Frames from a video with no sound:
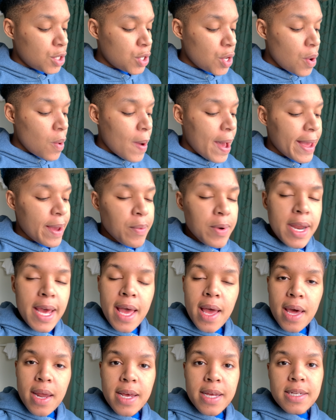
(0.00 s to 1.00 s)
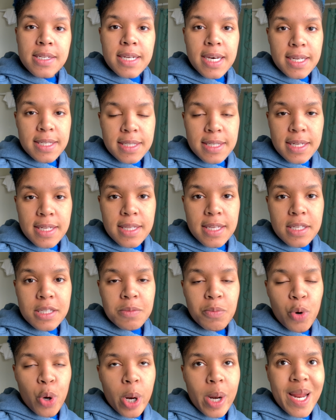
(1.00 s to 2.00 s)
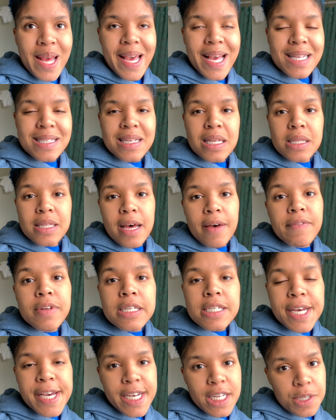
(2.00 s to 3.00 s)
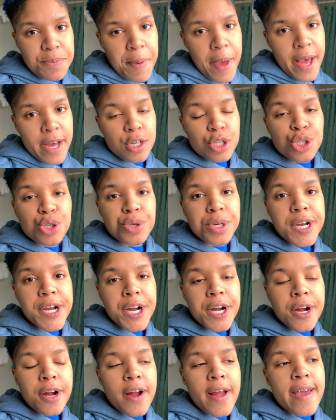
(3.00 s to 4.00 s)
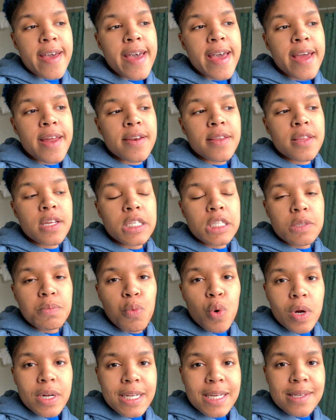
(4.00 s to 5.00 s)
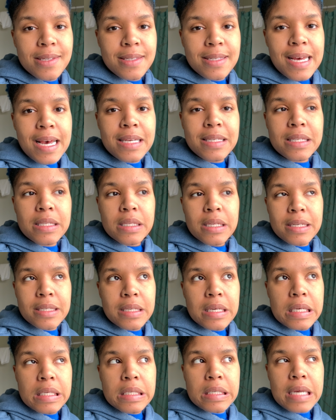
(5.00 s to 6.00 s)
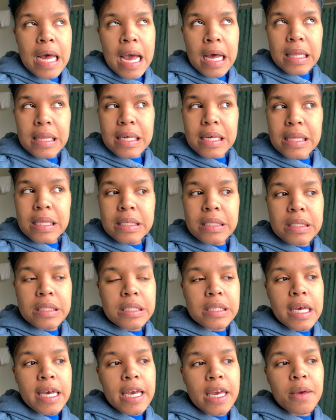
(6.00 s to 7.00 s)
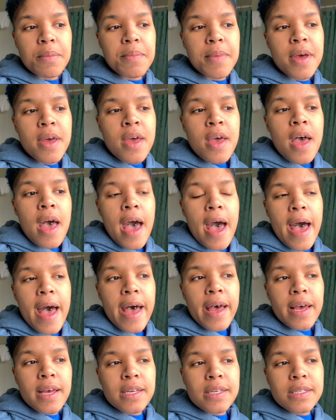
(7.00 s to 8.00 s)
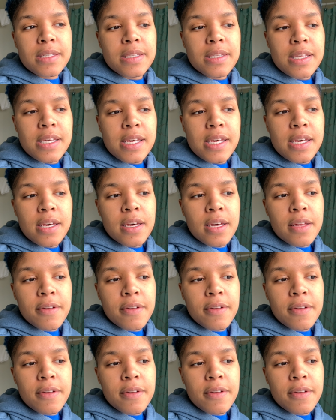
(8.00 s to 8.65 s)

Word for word: So I went ahead and tested this morning. It's 11 days past trigger, and this morning's test looks exactly the same as the